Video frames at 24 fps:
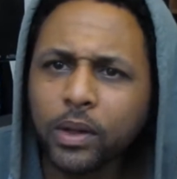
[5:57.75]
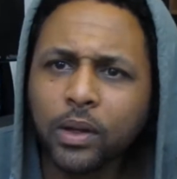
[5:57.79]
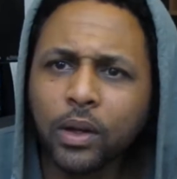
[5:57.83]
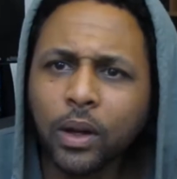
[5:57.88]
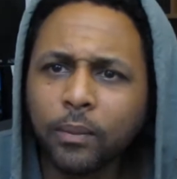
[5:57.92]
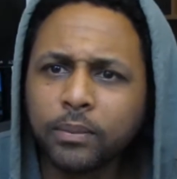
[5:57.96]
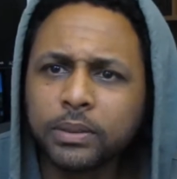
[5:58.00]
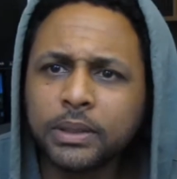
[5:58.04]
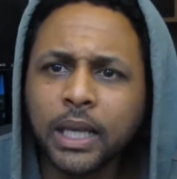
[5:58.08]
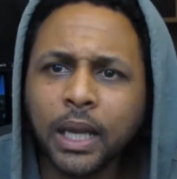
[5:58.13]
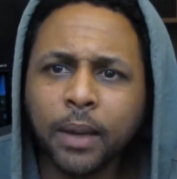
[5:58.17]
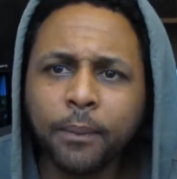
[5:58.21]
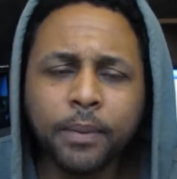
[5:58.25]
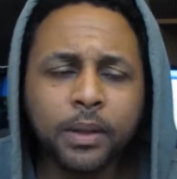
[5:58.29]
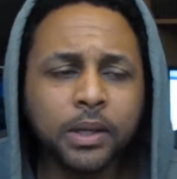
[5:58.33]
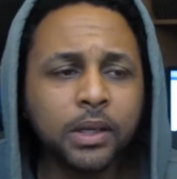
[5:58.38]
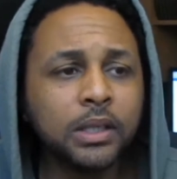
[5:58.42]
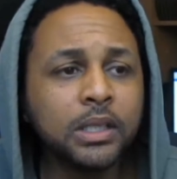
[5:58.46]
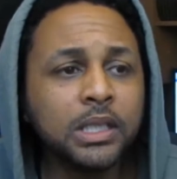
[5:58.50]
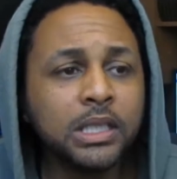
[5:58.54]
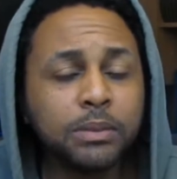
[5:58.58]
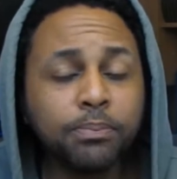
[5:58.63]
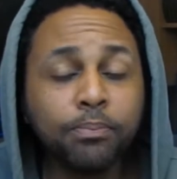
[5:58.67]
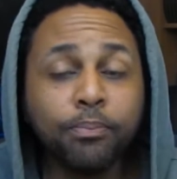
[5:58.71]
You know what I'm saying?
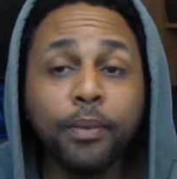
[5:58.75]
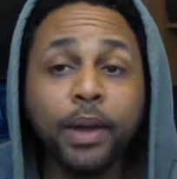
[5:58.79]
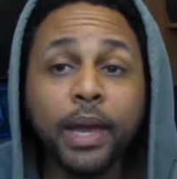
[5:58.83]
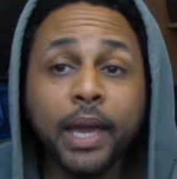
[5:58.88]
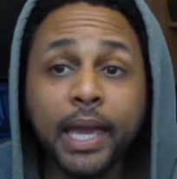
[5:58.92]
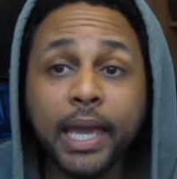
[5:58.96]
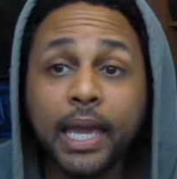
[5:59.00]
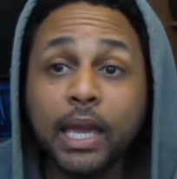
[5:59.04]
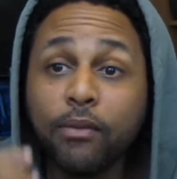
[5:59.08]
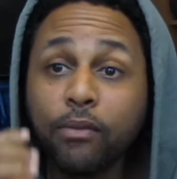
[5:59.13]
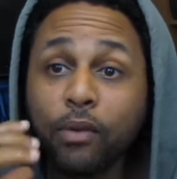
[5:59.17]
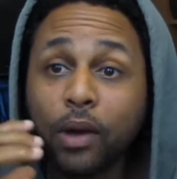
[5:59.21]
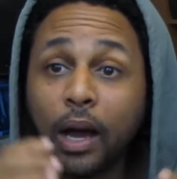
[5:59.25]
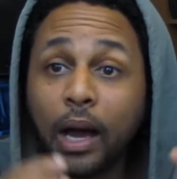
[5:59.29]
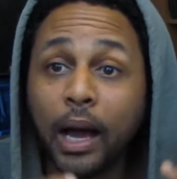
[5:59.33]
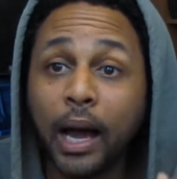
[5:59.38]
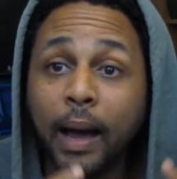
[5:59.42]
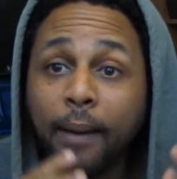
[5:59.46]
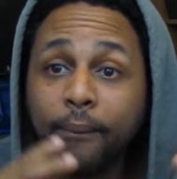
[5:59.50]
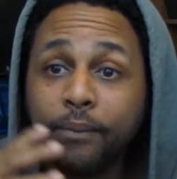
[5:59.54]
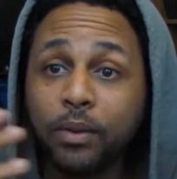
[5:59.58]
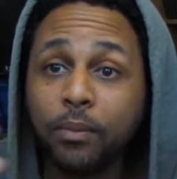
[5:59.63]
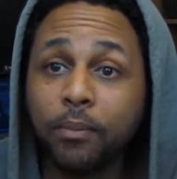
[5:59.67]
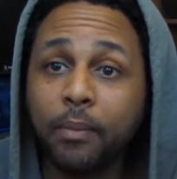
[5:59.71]
Because this may even
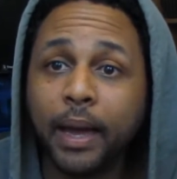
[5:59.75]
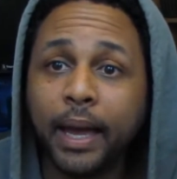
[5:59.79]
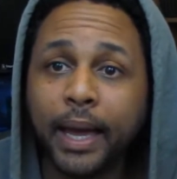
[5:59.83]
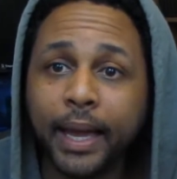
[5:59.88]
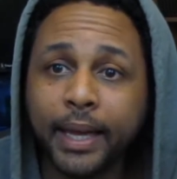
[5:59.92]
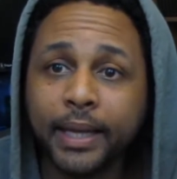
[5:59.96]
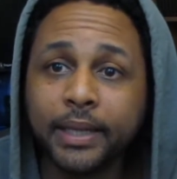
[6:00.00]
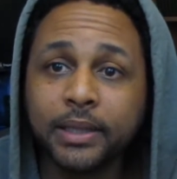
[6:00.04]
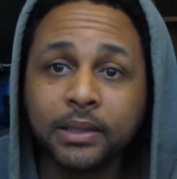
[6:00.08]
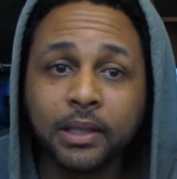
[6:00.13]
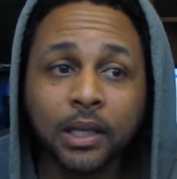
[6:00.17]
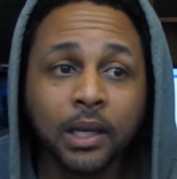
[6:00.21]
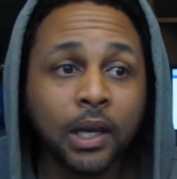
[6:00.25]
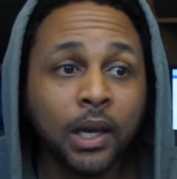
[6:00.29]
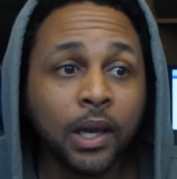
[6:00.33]
optimize